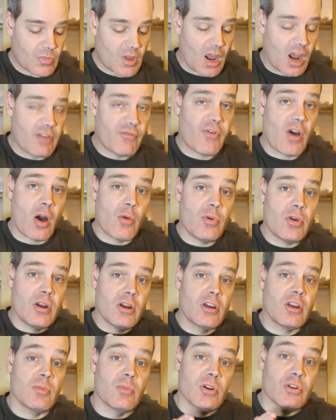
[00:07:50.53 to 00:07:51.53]
I found that it
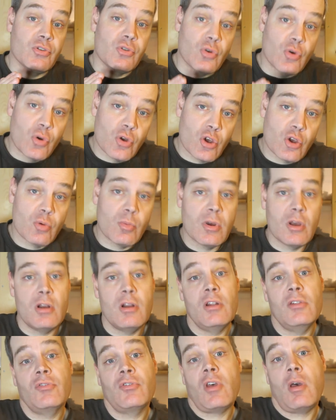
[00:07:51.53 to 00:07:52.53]
can be too humid
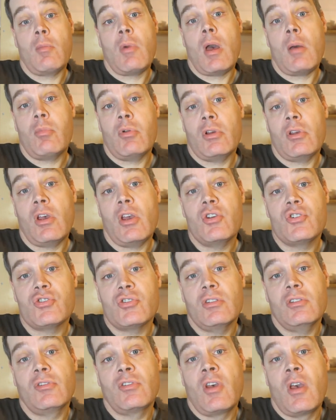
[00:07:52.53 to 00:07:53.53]
in some
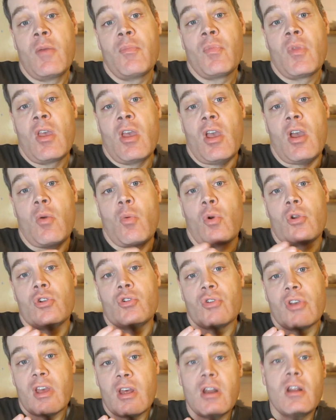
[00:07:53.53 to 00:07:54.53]
applications, and when you
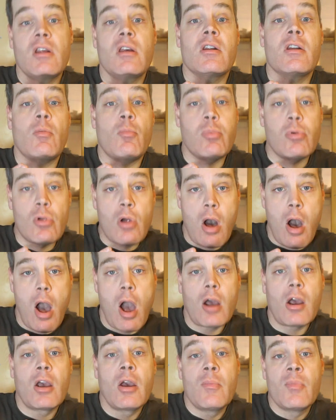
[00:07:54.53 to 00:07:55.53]
get it in a
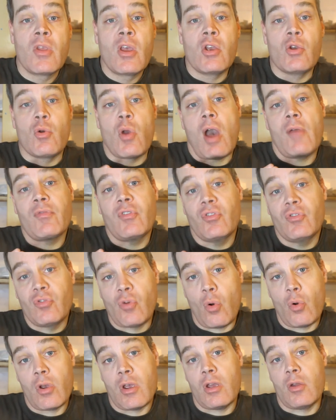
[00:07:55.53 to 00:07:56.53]
block, you have to
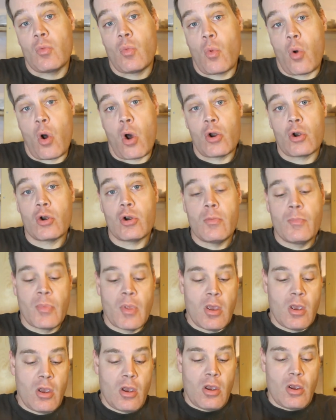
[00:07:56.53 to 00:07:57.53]
soak it in water
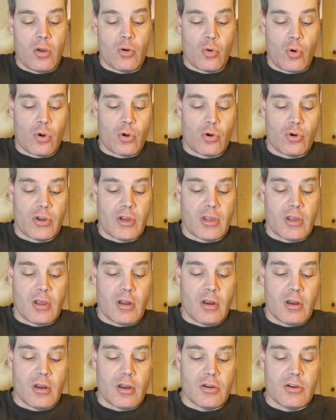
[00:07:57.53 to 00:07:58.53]
in order to get
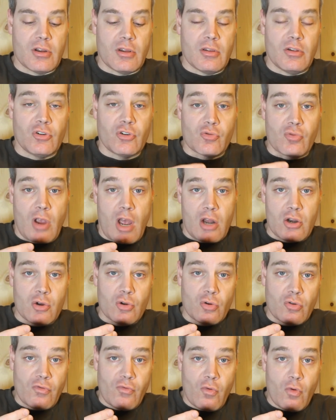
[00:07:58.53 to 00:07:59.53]
it into this
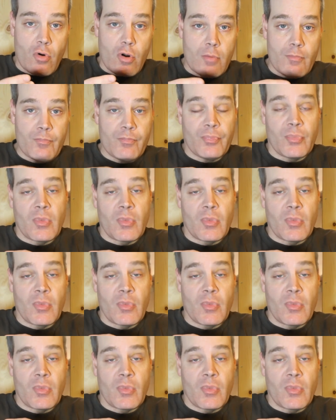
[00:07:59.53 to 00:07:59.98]
granular form.